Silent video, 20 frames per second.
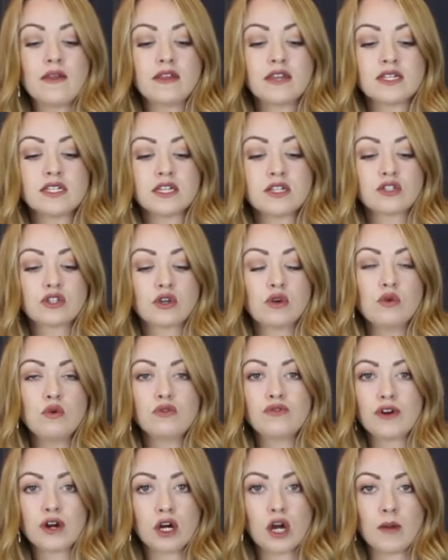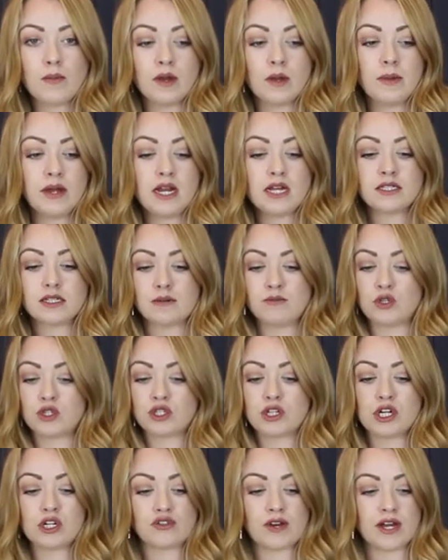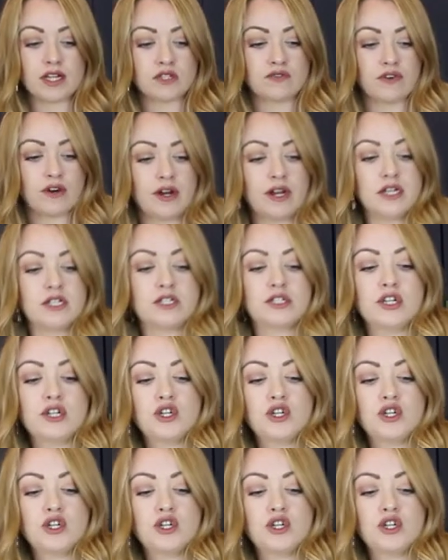that this has cooled for a couple of minutes, I'm just going to transfer it into the